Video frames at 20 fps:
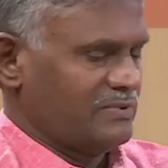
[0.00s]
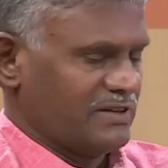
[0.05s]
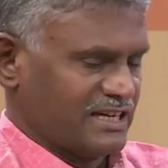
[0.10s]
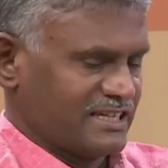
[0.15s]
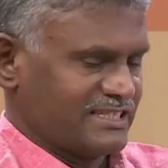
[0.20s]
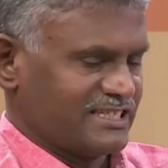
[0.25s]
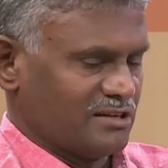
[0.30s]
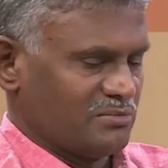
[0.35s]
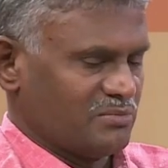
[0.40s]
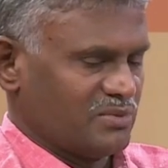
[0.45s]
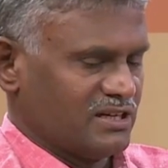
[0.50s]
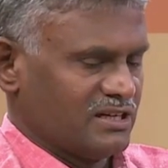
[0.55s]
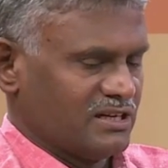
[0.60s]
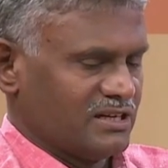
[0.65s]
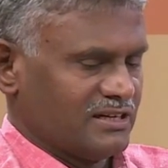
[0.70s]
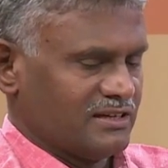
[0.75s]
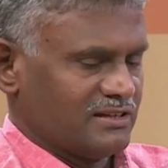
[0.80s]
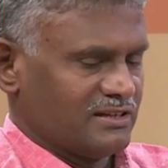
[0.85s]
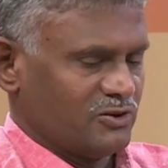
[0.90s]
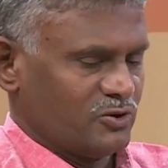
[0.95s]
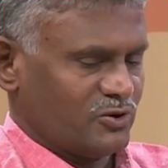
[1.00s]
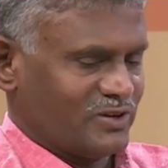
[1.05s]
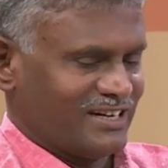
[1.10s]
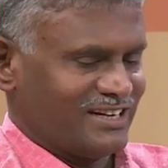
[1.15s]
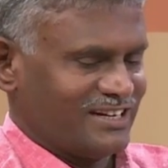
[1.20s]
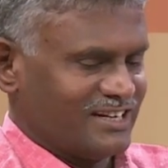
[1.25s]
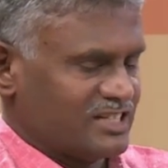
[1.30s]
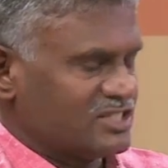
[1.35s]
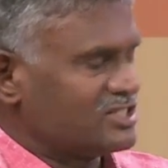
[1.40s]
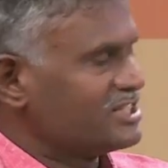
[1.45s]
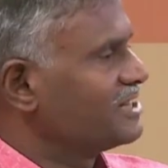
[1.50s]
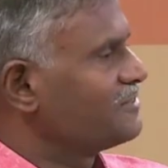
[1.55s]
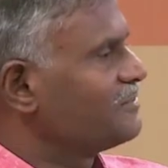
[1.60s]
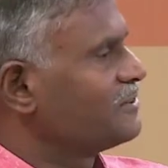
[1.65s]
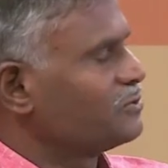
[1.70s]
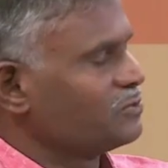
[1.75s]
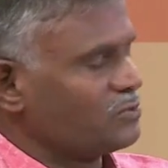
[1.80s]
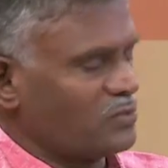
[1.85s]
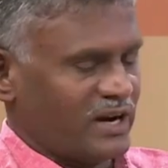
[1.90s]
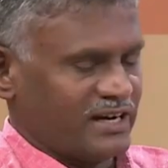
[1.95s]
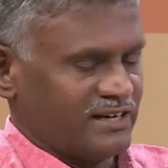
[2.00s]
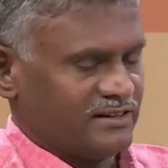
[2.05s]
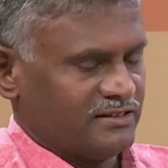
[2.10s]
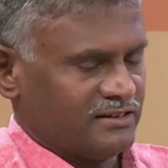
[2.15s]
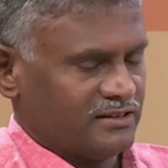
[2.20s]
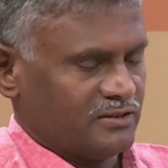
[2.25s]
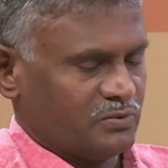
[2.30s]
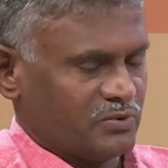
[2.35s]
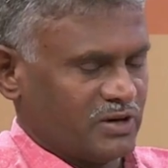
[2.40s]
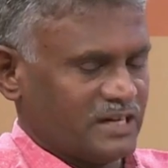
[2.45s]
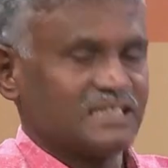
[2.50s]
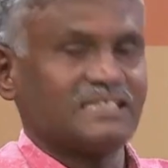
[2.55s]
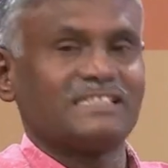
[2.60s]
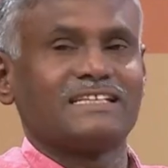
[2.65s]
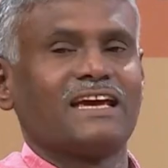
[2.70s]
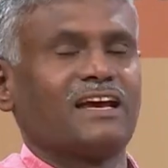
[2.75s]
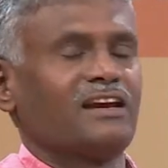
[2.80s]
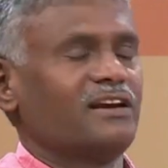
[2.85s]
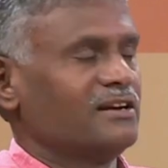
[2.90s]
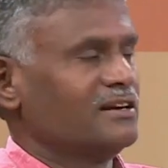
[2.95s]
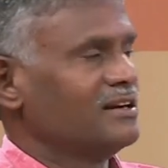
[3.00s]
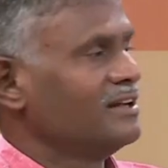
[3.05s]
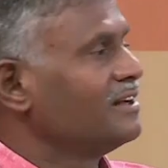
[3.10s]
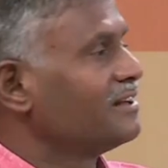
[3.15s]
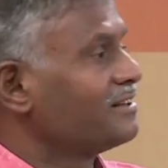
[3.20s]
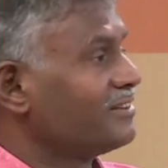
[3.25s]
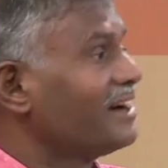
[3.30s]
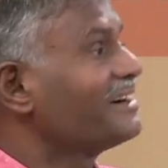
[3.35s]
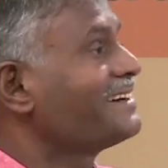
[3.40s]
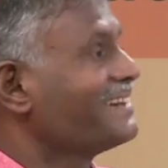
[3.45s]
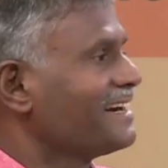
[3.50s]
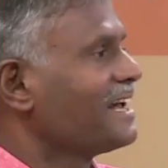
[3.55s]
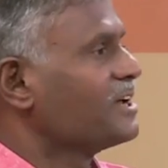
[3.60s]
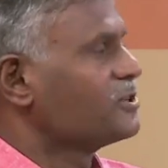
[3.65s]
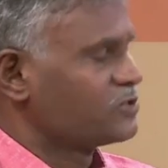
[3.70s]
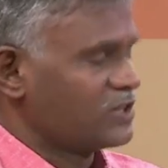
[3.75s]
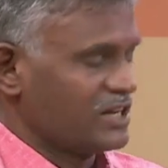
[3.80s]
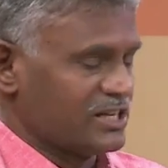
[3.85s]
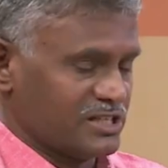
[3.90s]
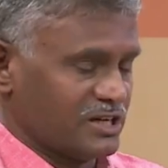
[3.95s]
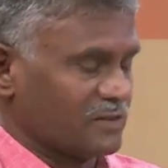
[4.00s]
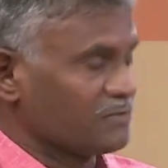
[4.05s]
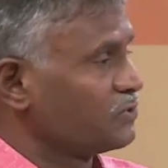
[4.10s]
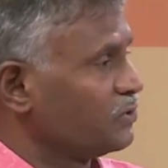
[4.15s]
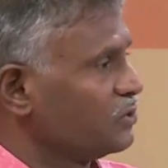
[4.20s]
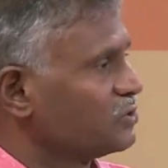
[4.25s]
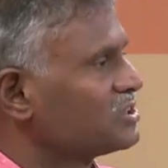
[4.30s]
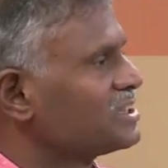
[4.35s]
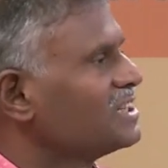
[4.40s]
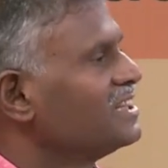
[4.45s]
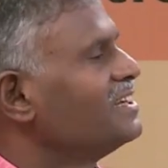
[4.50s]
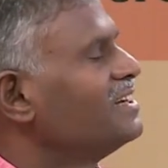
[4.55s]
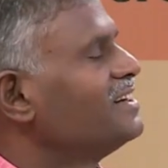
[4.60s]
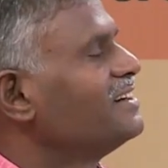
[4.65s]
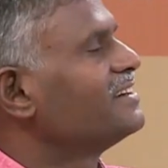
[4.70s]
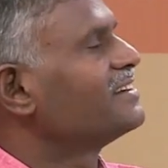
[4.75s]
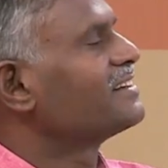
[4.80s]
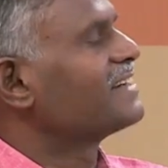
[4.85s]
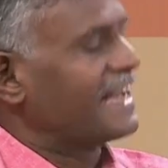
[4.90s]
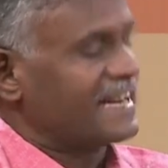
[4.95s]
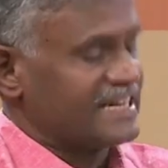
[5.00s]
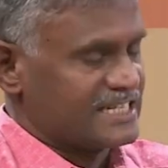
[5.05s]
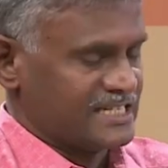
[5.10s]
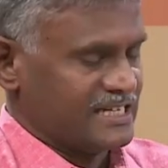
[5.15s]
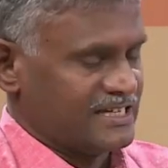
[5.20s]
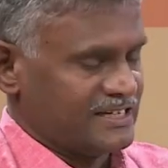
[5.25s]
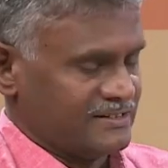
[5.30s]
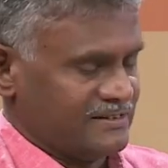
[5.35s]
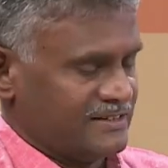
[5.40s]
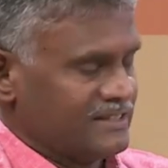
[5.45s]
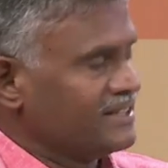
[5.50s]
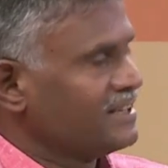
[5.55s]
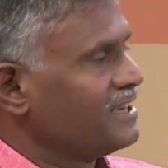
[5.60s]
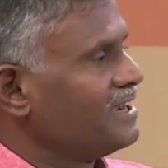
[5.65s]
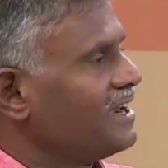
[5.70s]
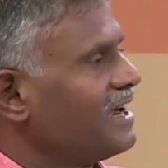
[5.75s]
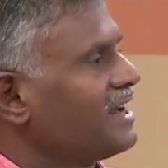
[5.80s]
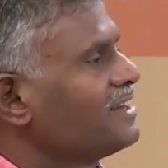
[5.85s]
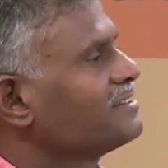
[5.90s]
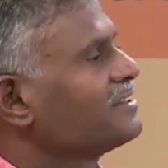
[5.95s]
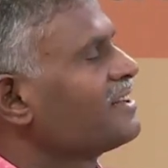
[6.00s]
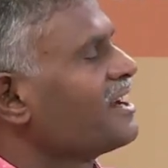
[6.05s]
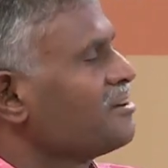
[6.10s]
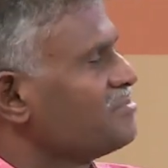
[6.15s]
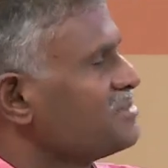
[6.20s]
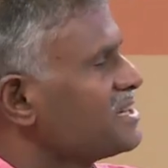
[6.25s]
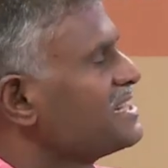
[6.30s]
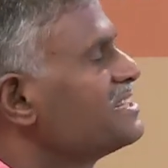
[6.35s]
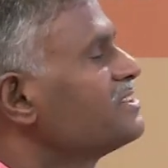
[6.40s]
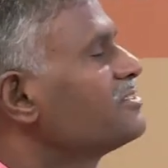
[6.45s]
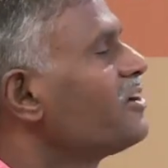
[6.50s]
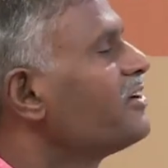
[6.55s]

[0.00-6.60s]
for example you can illustrate with one one skill not in isolation of course uh, writing and grammar in